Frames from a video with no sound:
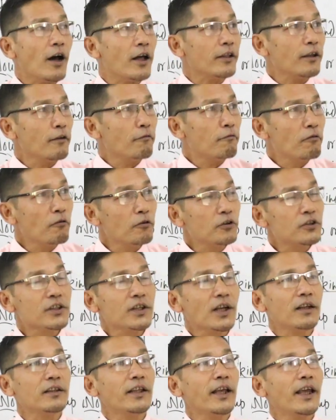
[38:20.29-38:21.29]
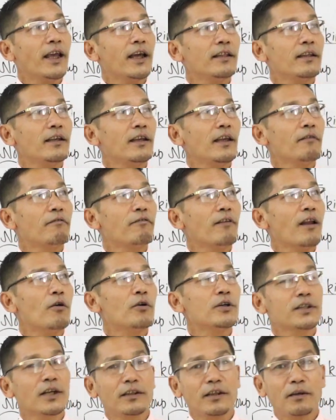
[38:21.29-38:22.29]
the fruits can they, the
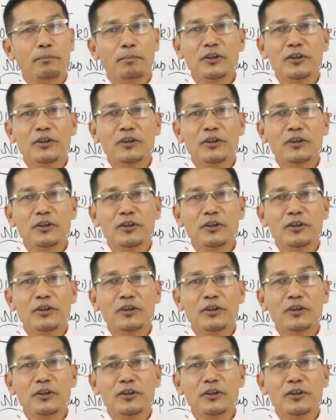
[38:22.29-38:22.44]
flowers can they,